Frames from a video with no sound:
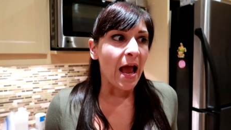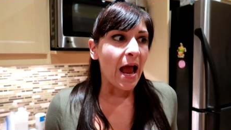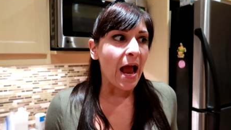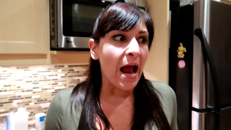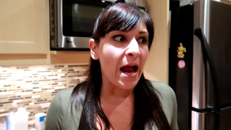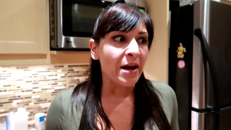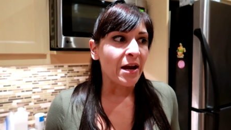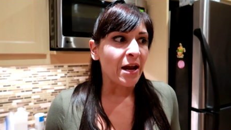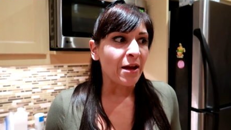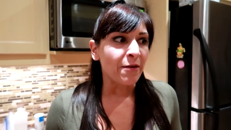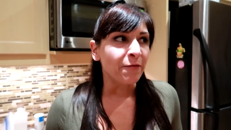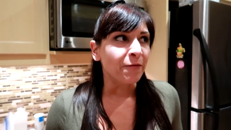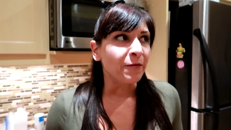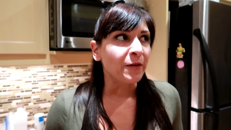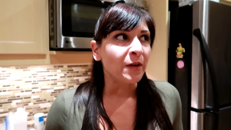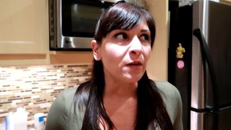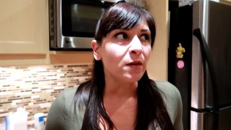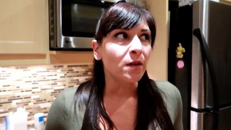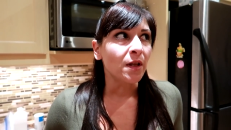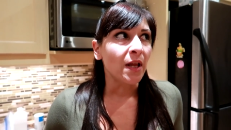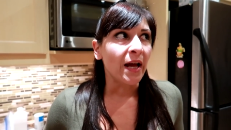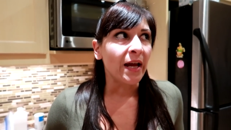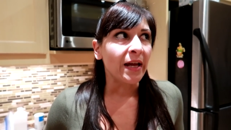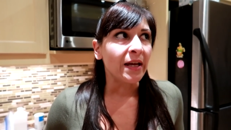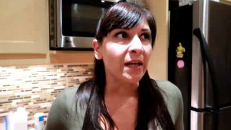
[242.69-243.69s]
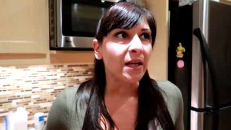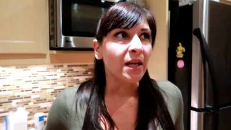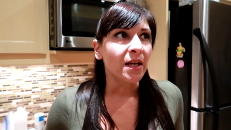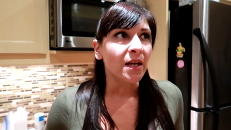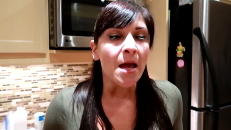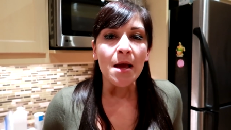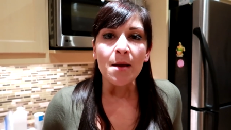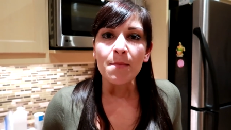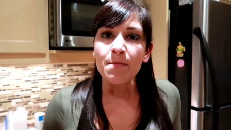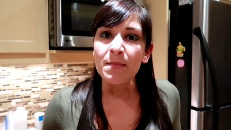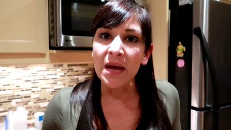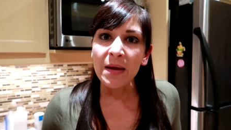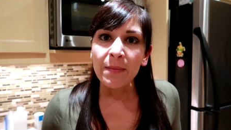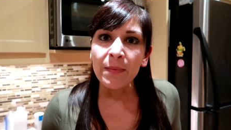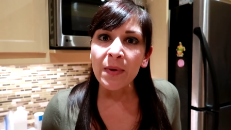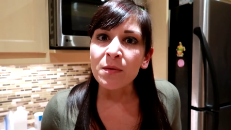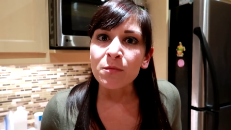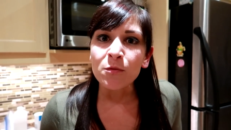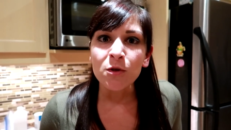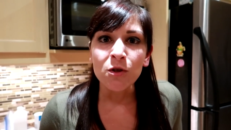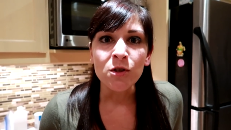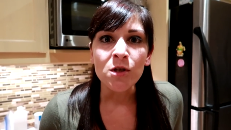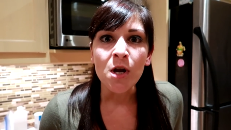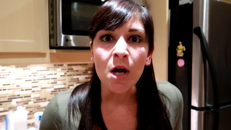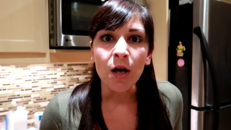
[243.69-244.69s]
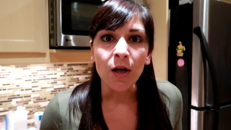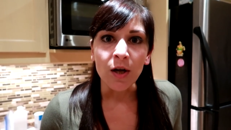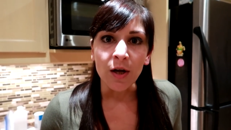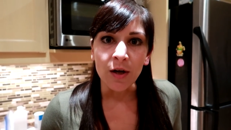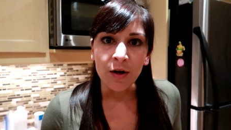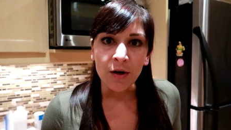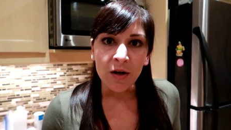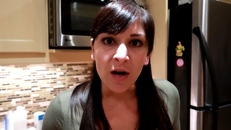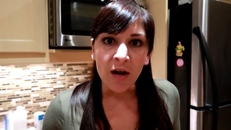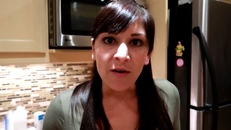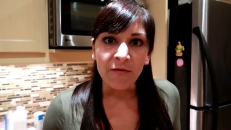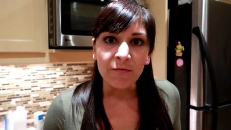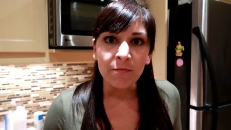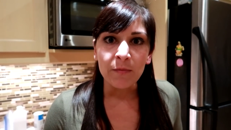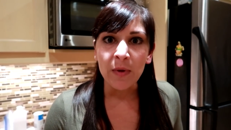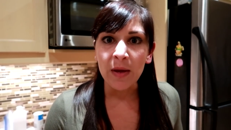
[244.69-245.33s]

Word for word: and I feel like maybe I'm just not good enough.